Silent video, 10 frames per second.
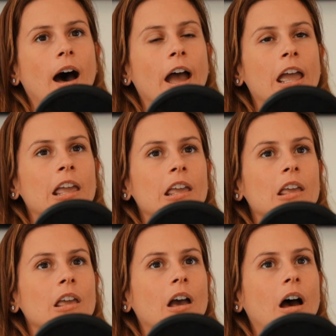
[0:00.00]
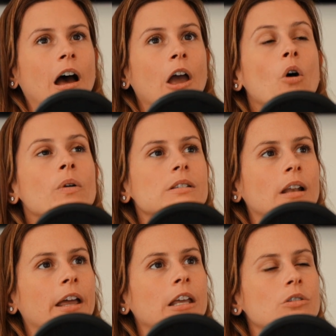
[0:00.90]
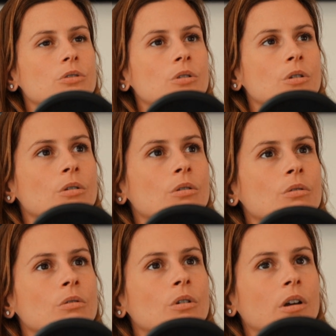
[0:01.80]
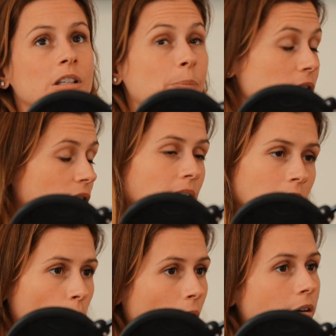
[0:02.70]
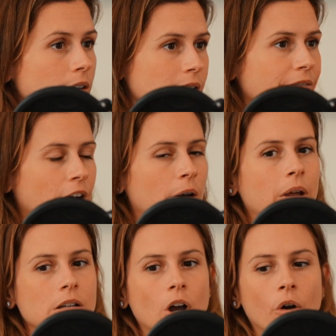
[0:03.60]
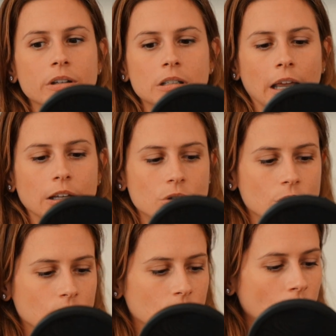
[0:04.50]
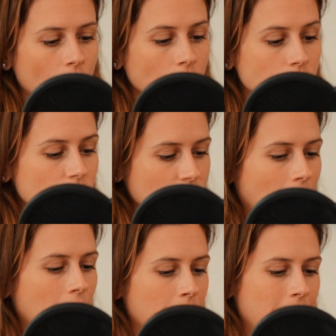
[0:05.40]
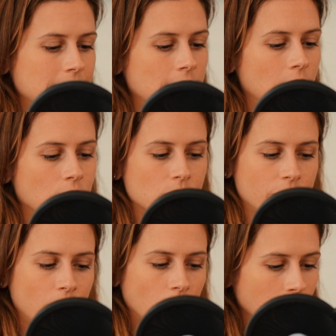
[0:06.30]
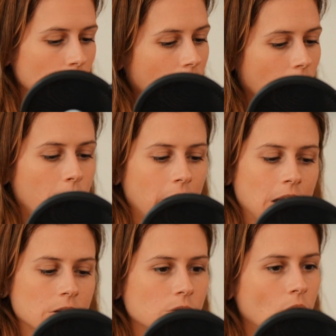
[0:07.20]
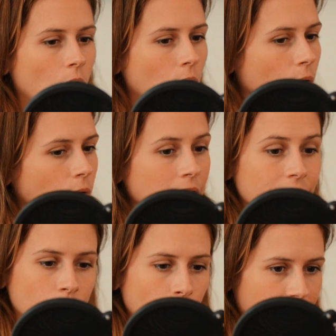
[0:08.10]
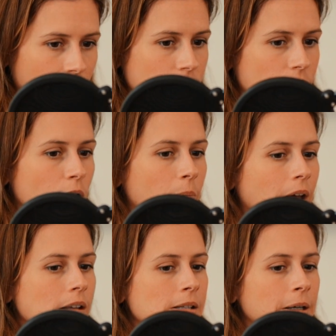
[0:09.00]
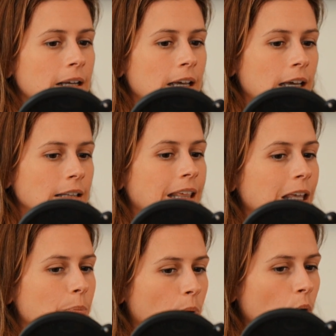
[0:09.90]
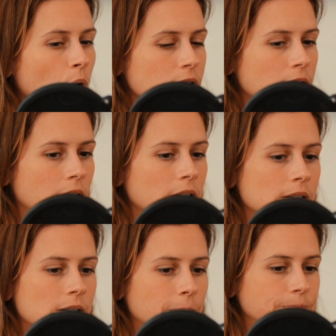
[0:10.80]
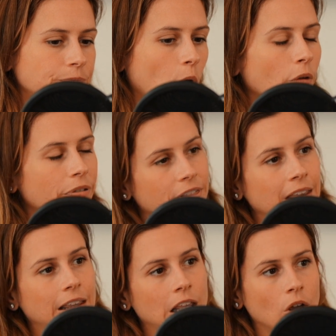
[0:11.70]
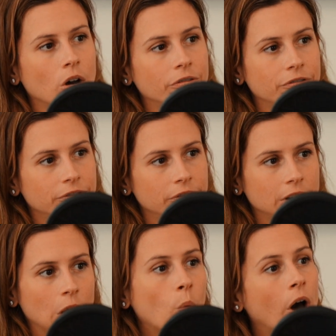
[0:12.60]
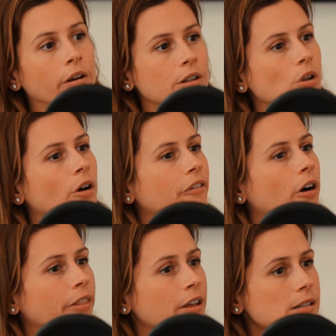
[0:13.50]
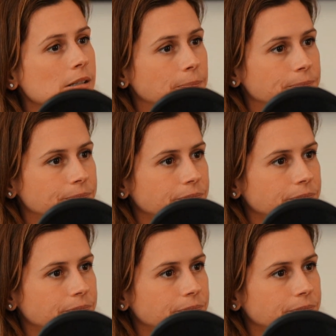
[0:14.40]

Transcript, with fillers: i I always like to, especially in a wellness environment, I always like to, to share a message for new companies or even with consumers the importance of thinking of the wellness of others.